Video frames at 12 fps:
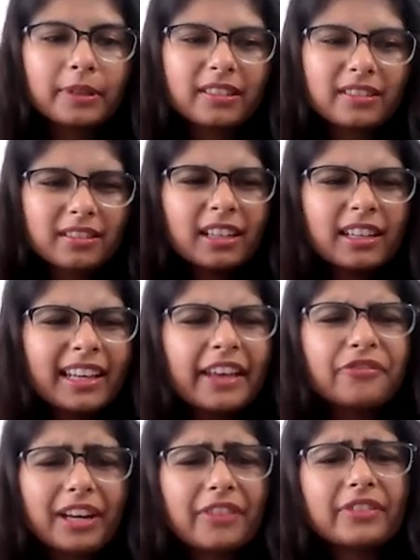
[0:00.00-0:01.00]
because
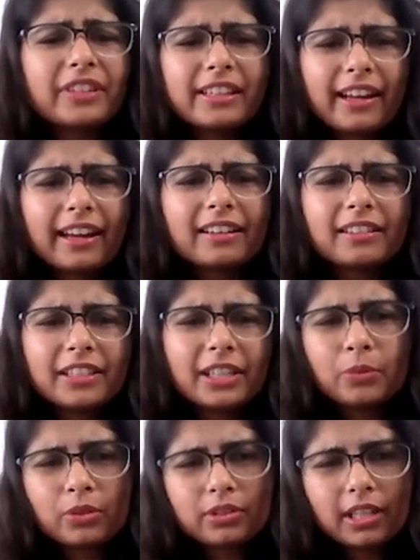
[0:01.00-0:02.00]
for every writer,
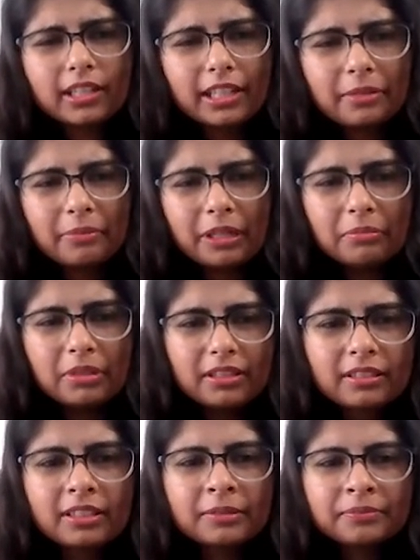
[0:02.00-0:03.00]
their books are their
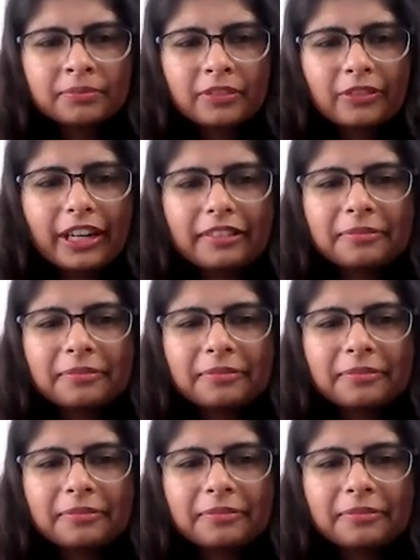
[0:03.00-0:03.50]
babies, right?